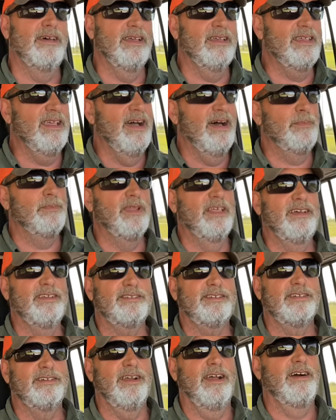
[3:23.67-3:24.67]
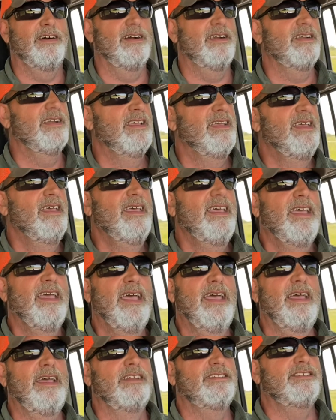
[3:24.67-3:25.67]
God bless her heart.
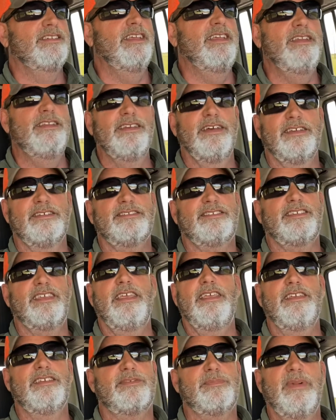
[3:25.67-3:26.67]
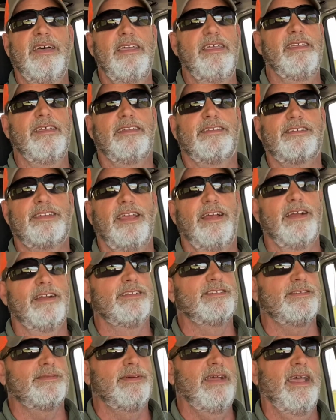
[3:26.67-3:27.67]
And she just sees me and
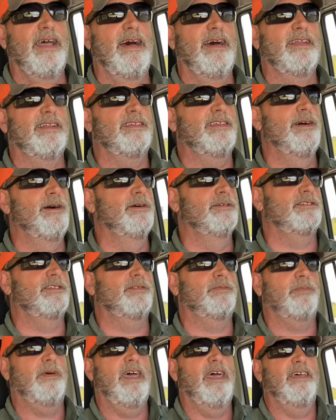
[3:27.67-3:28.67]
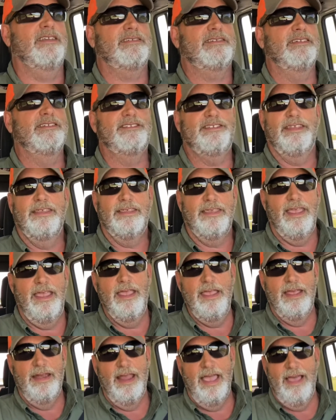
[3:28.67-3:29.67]
turns around and goes as fast as she
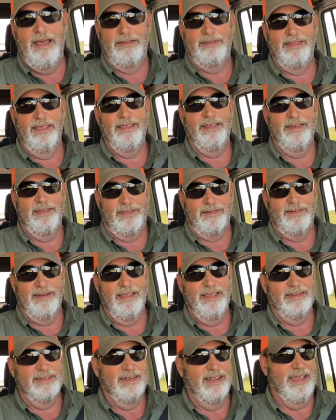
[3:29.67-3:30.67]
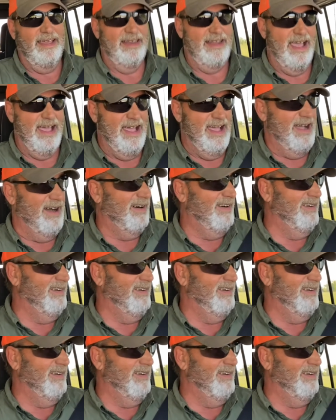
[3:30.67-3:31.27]
can out the other end of that aisle.